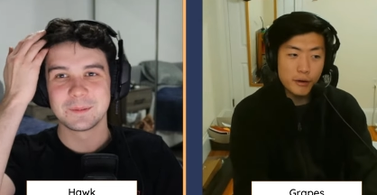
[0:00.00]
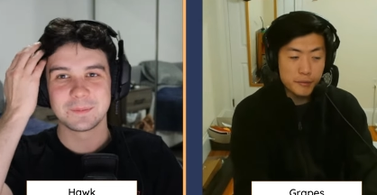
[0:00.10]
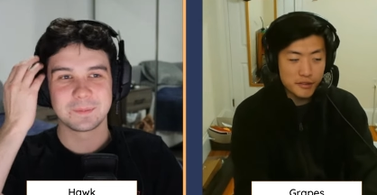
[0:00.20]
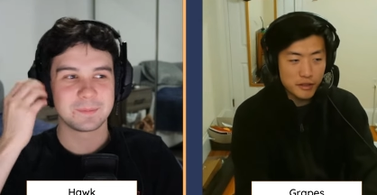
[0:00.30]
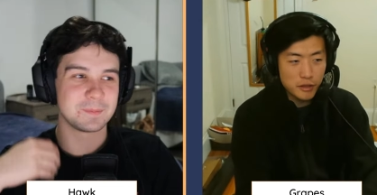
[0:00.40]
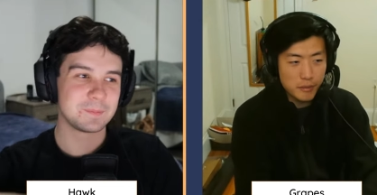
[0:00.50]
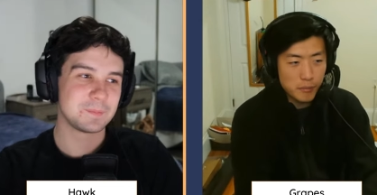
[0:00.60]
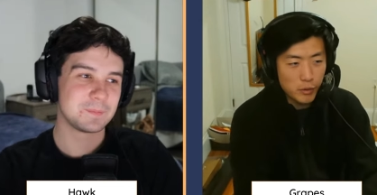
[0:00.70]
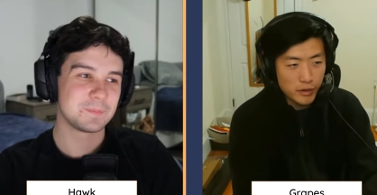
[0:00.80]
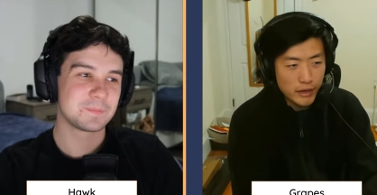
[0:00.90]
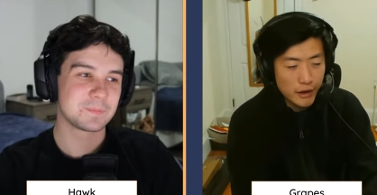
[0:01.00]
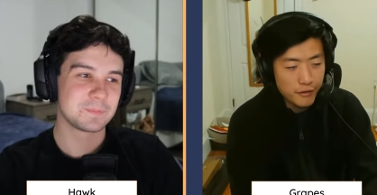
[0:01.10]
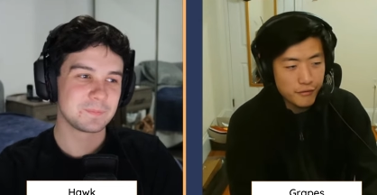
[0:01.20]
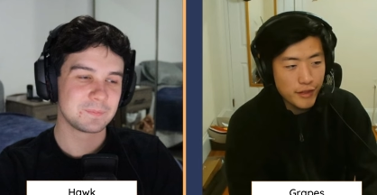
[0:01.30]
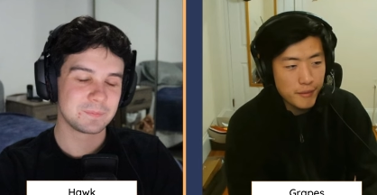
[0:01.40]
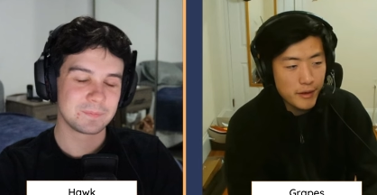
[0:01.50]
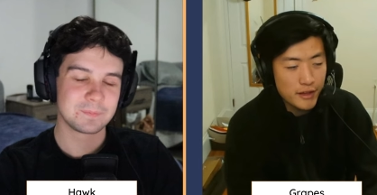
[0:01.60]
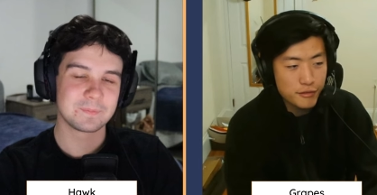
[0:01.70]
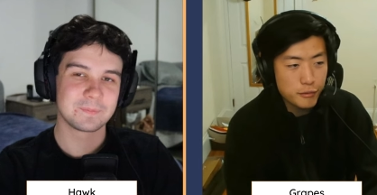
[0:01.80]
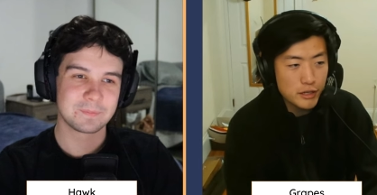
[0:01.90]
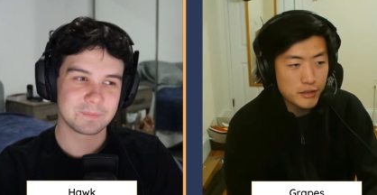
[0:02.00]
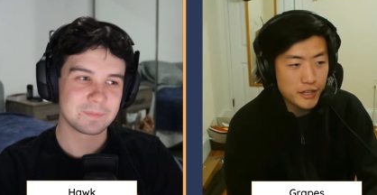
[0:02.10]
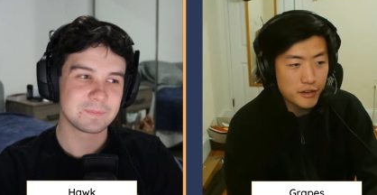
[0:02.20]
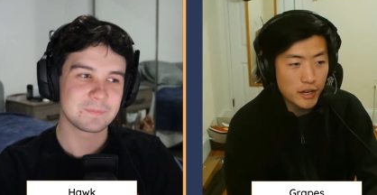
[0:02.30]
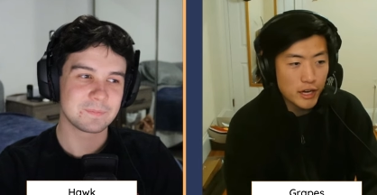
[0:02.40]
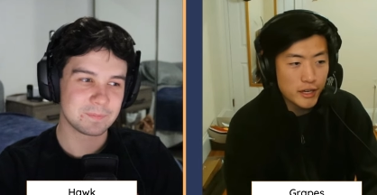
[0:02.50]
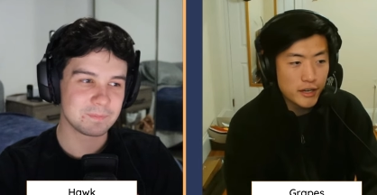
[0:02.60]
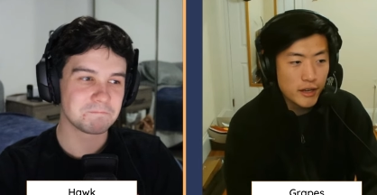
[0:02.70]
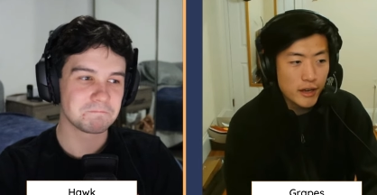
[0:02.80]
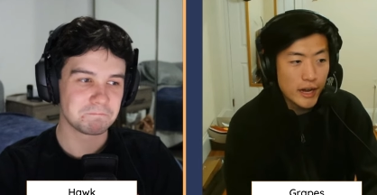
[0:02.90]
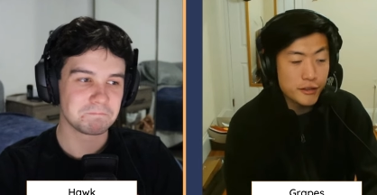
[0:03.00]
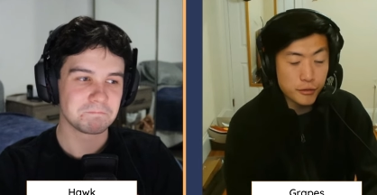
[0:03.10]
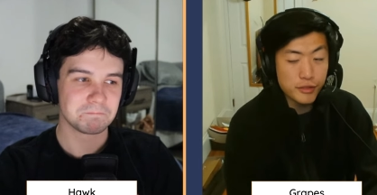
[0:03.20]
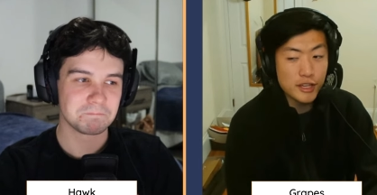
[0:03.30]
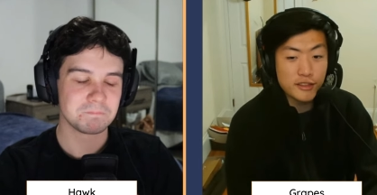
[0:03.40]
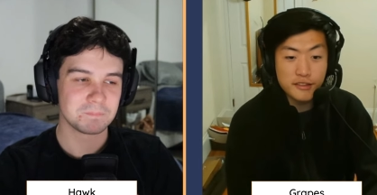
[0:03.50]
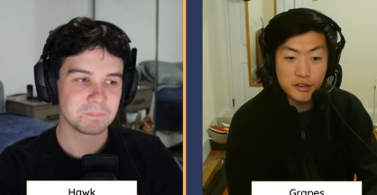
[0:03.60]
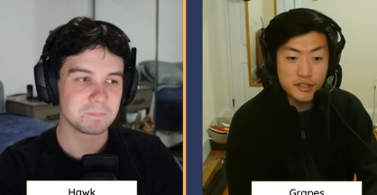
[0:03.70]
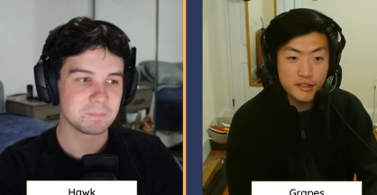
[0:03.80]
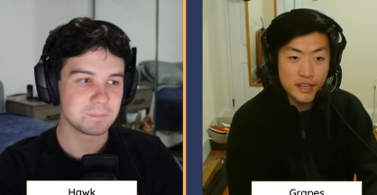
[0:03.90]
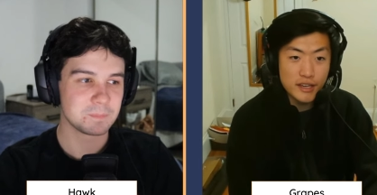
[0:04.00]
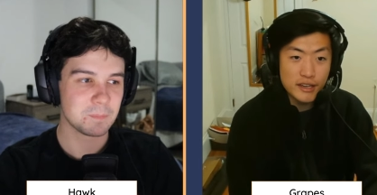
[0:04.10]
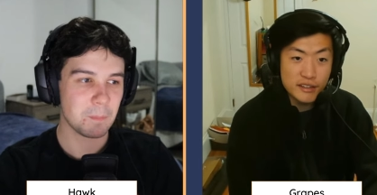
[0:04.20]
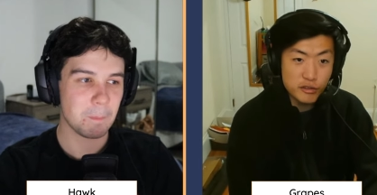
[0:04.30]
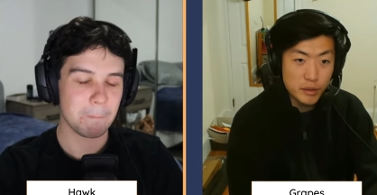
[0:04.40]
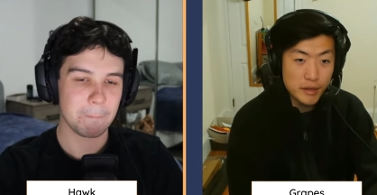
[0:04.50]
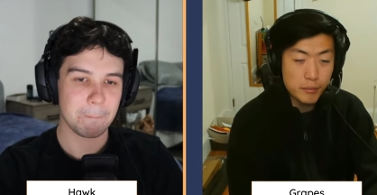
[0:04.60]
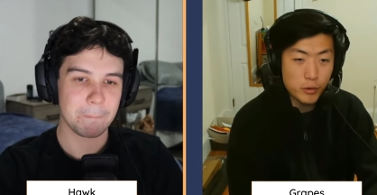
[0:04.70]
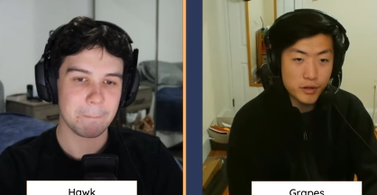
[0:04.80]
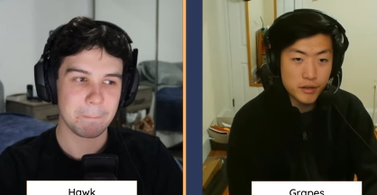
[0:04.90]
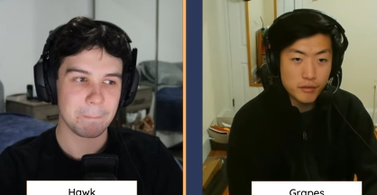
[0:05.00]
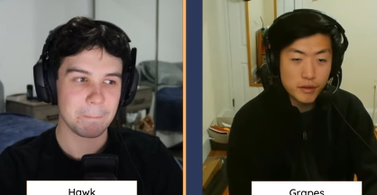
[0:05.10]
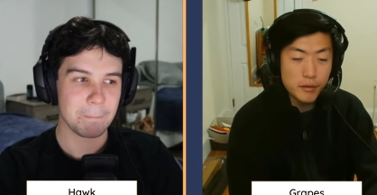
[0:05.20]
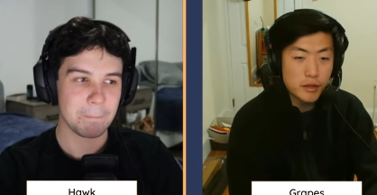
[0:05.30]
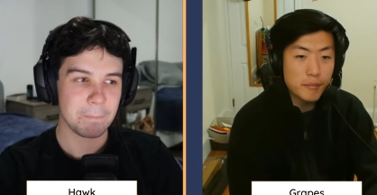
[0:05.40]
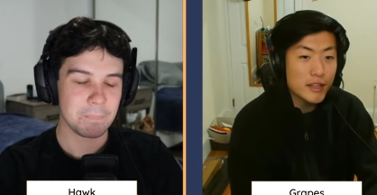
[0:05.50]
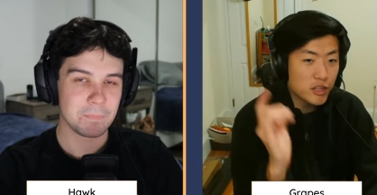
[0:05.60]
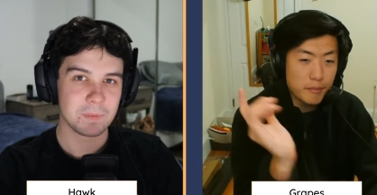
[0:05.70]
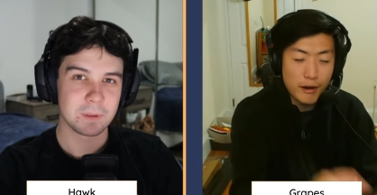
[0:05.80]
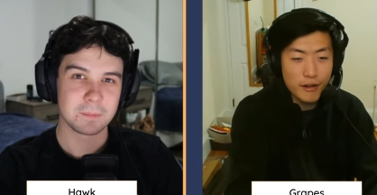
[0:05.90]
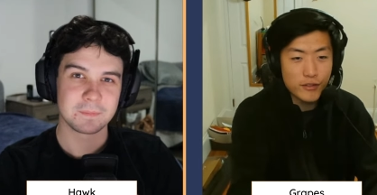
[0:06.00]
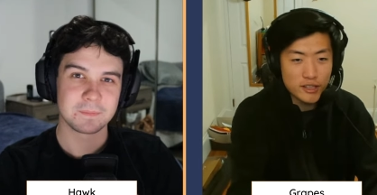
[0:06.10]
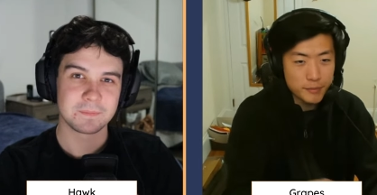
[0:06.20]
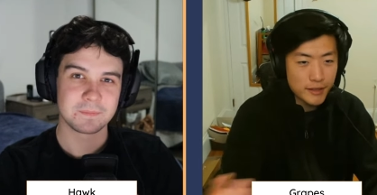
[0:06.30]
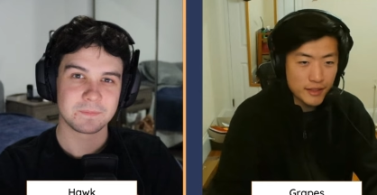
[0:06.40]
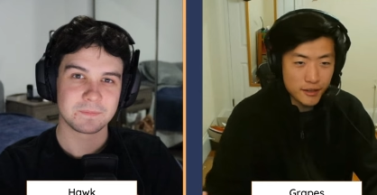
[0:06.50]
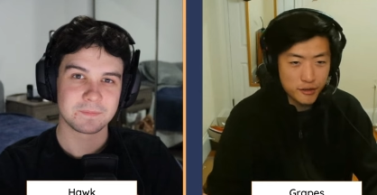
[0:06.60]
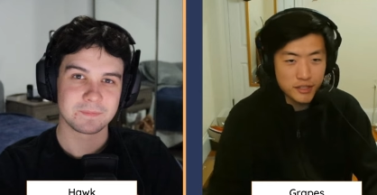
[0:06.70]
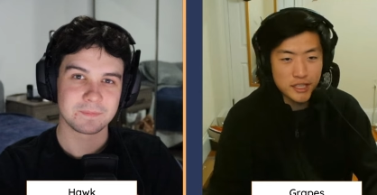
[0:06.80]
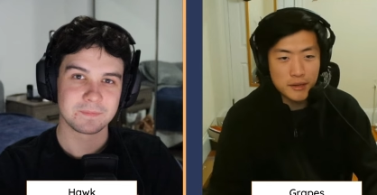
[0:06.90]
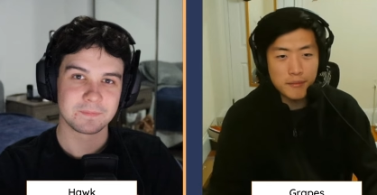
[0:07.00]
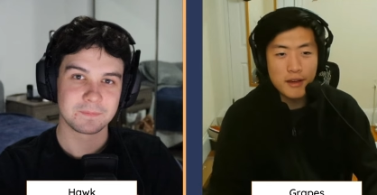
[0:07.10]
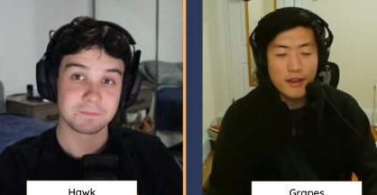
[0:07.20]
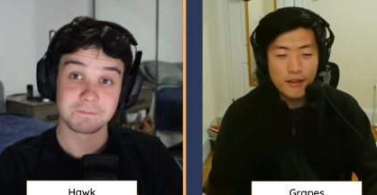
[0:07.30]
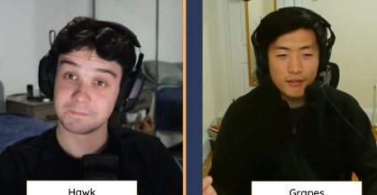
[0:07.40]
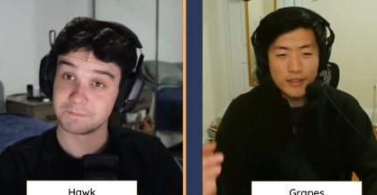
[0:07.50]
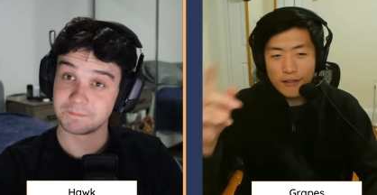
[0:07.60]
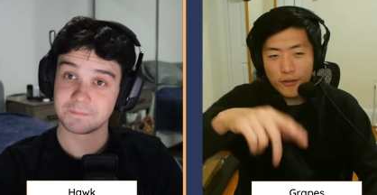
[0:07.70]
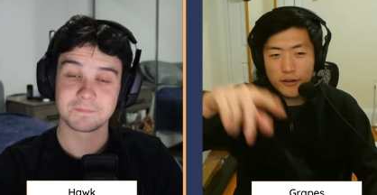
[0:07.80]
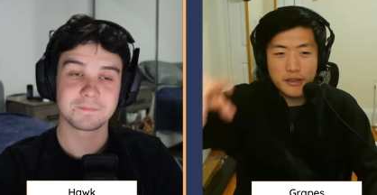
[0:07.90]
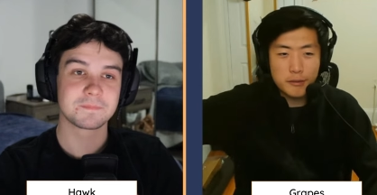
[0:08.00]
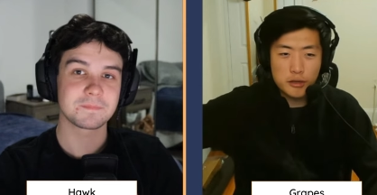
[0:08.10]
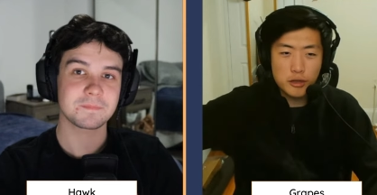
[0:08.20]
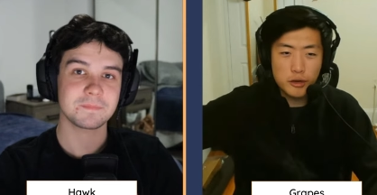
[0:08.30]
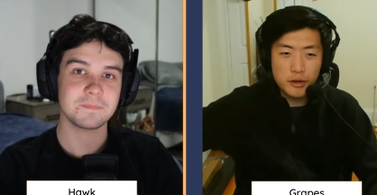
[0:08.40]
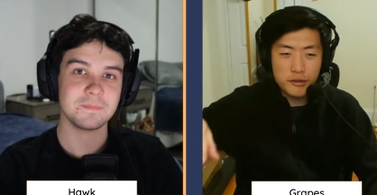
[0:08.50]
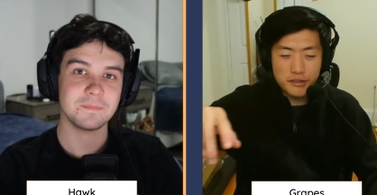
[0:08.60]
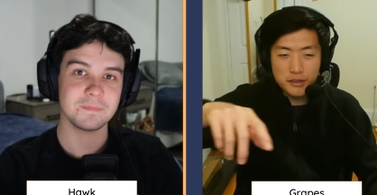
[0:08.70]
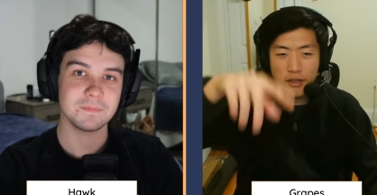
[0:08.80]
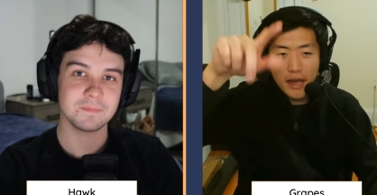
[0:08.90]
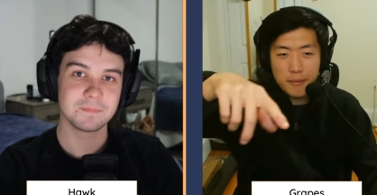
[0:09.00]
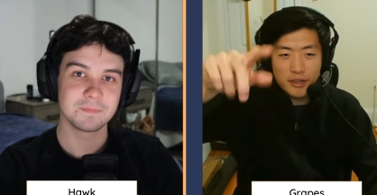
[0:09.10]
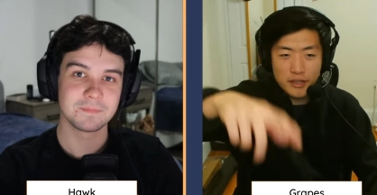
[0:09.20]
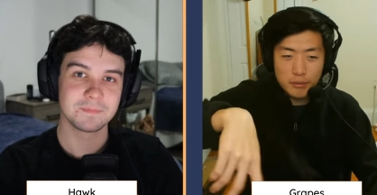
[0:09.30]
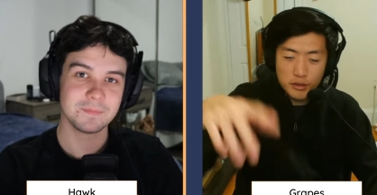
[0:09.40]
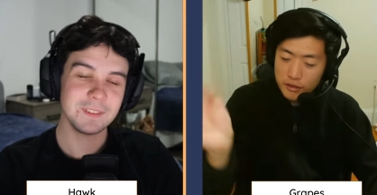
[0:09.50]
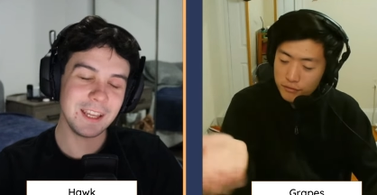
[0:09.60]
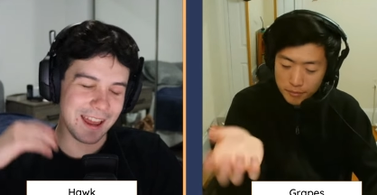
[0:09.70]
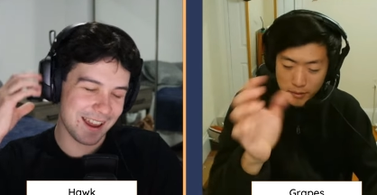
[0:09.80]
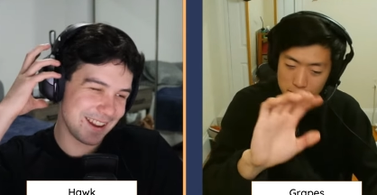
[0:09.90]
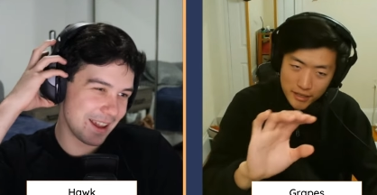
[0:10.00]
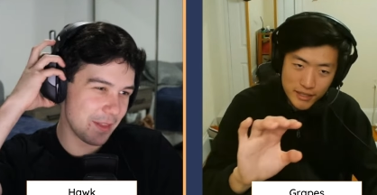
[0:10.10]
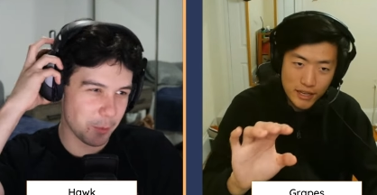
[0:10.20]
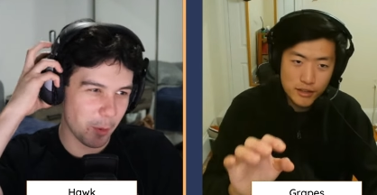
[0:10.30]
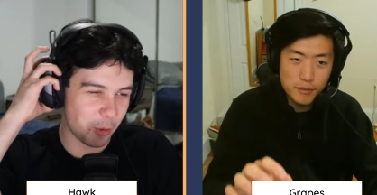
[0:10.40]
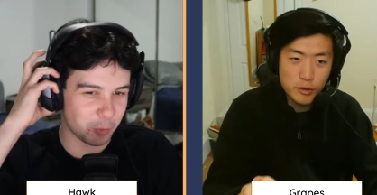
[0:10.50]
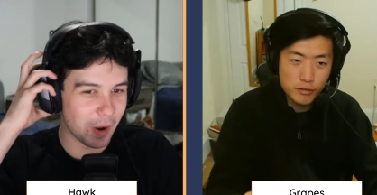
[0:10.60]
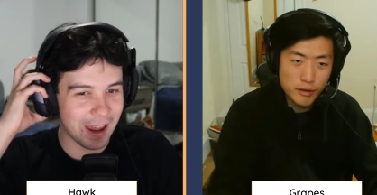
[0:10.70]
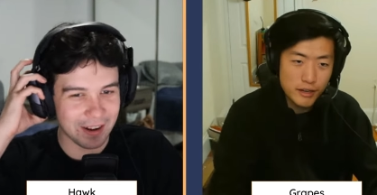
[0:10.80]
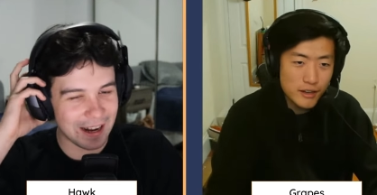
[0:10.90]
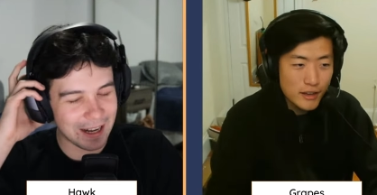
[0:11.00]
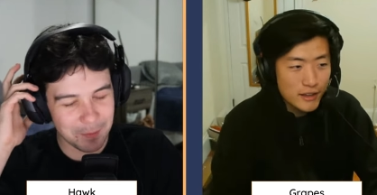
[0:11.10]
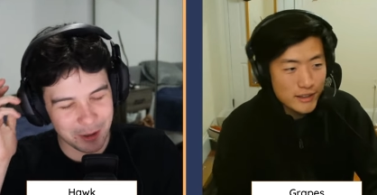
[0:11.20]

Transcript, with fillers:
Speaker 1: I hope to see a little bit more out of them as well later on. I do think the synergy thing is going to be important. You, you mentioned Maryville as being the other team they have very similar logos, you know, the M and the W. Yeah, yeah. they're both red. They're both I got my